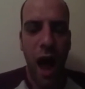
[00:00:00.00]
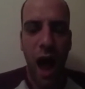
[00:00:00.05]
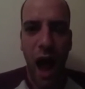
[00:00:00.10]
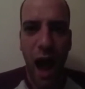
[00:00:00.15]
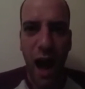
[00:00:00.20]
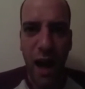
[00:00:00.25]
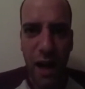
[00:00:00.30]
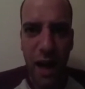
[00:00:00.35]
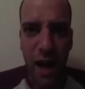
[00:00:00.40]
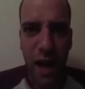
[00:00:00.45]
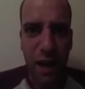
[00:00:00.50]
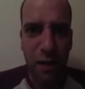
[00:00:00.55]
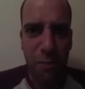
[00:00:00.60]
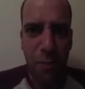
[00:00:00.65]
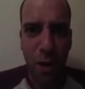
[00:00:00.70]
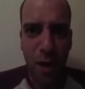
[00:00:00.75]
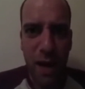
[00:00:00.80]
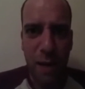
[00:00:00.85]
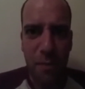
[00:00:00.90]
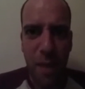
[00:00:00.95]
And he's
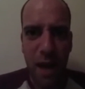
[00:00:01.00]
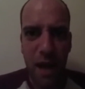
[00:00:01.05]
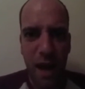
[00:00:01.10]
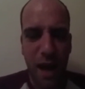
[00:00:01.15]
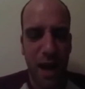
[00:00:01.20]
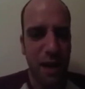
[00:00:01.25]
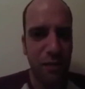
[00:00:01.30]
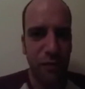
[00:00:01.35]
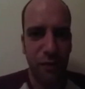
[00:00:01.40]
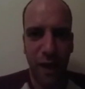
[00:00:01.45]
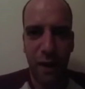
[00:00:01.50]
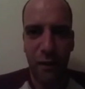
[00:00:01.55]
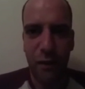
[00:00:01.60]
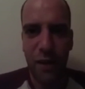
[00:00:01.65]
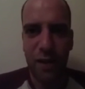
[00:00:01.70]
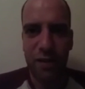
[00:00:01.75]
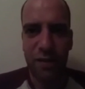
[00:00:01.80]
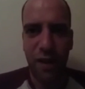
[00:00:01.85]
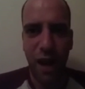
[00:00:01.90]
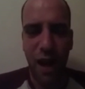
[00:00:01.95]
mocking me. He's found the
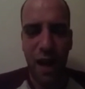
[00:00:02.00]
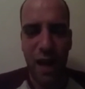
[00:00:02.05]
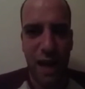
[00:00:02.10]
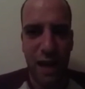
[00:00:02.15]
site.